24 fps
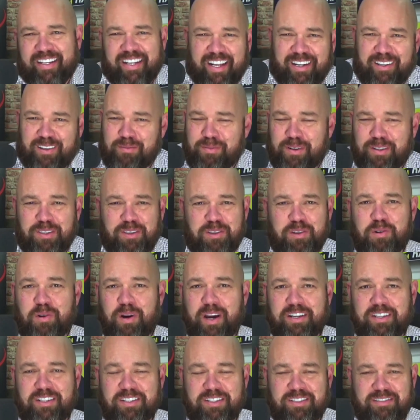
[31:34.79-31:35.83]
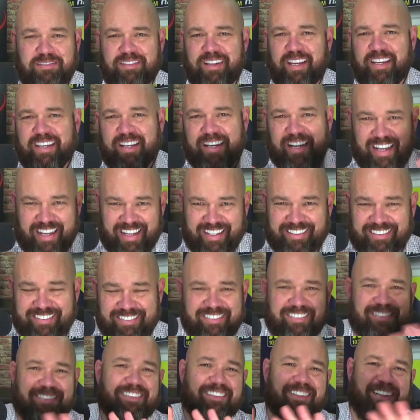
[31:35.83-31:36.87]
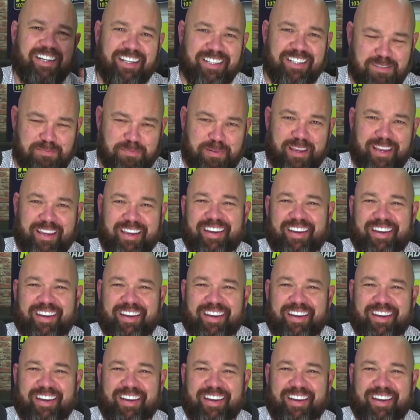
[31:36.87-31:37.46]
I don't know about you. I just I get hot. I need space.